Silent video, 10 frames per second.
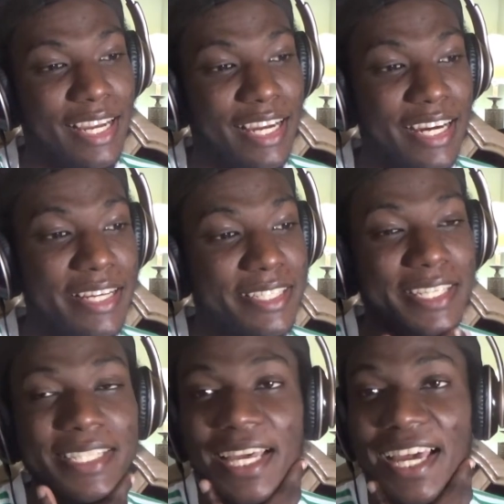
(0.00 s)

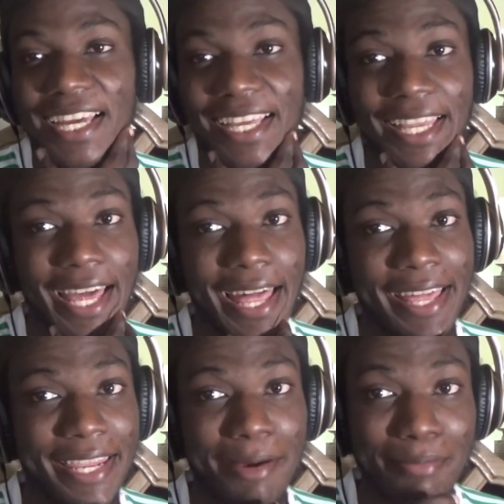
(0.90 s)

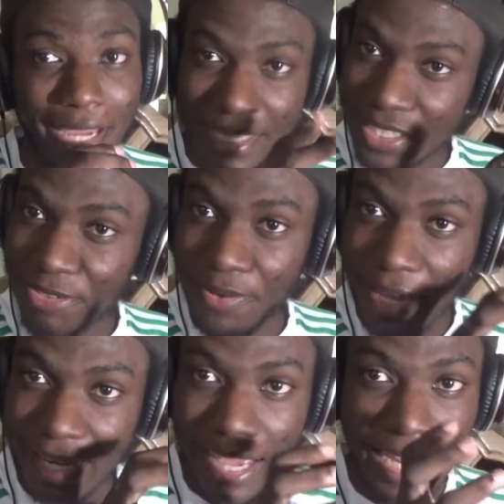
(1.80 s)
And I'm guessing,
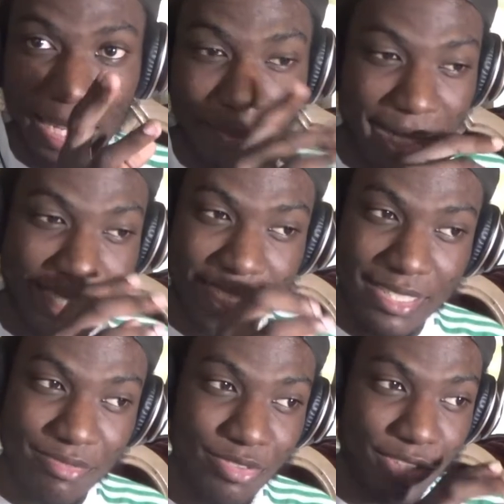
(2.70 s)
right? And I'm
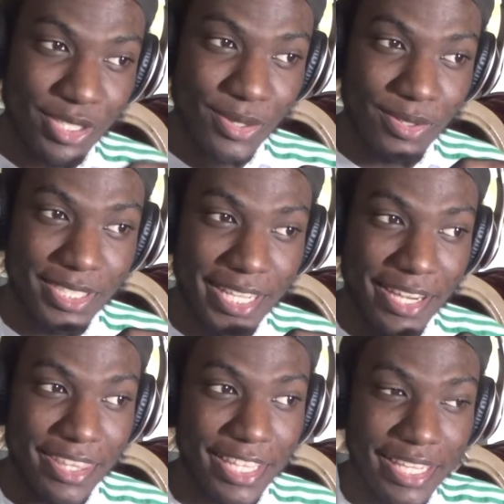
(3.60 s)
guessing for this whole
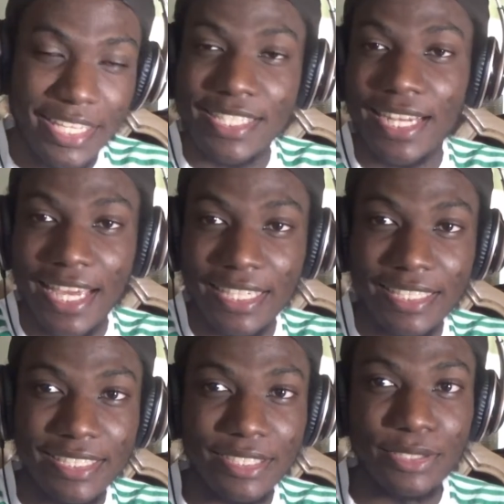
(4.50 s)
entire thing, it's like a
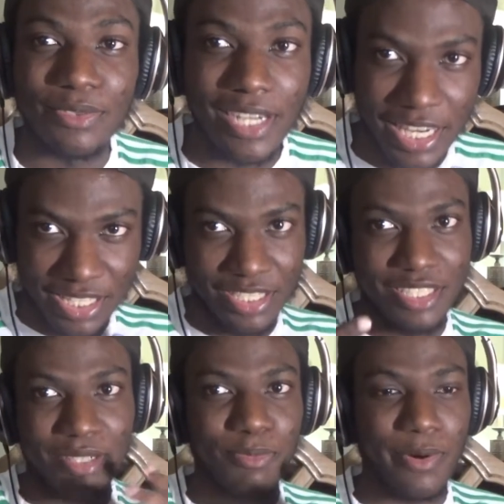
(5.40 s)
little
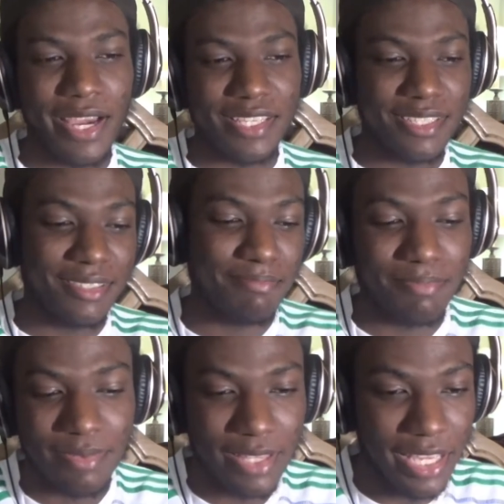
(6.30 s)
relationship-wise
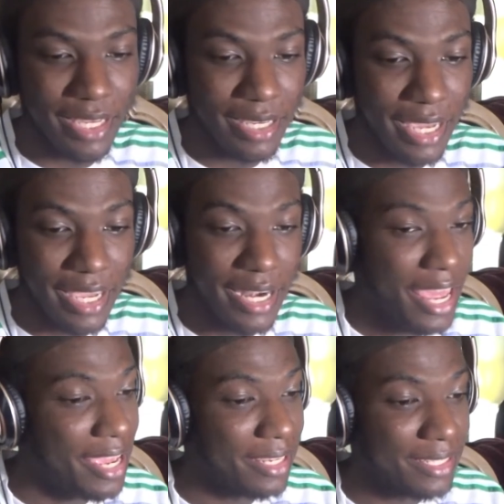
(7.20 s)
thing. And
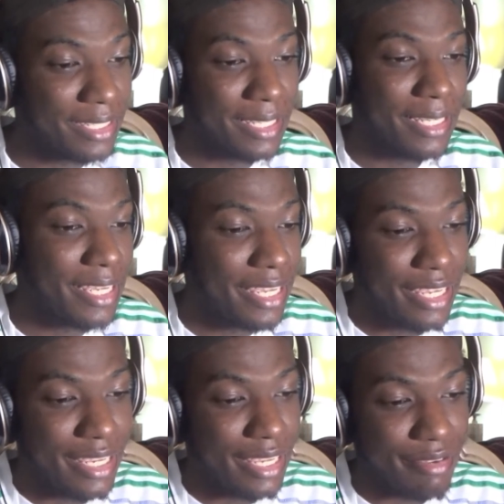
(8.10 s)
hey,
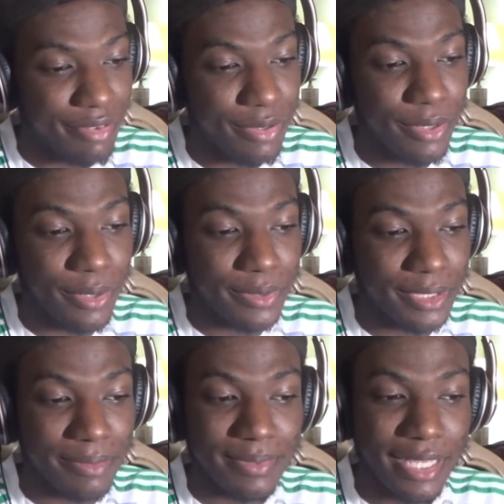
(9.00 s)
if you know
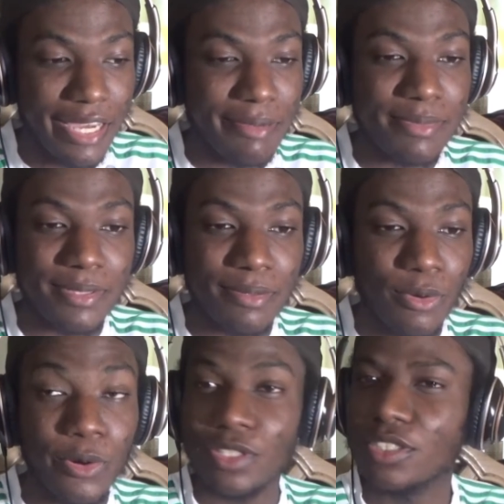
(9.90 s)
sometimes,
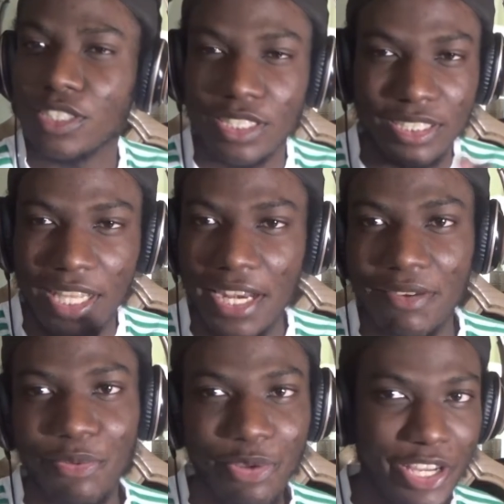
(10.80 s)
or it's just not
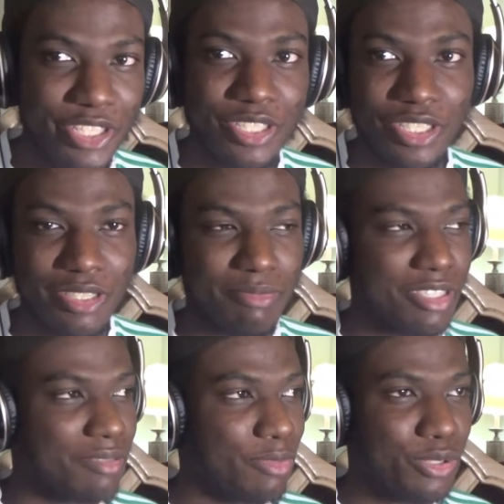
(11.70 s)
even relationship,
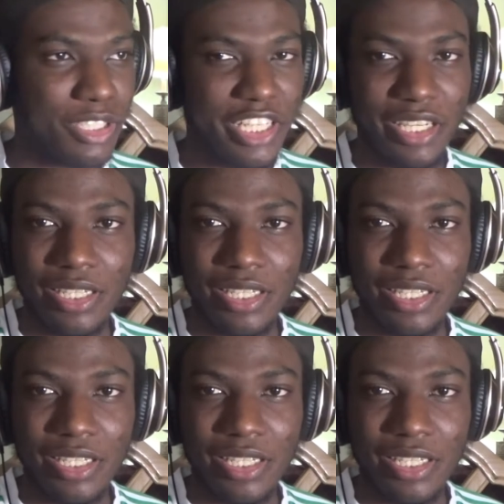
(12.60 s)
just mostly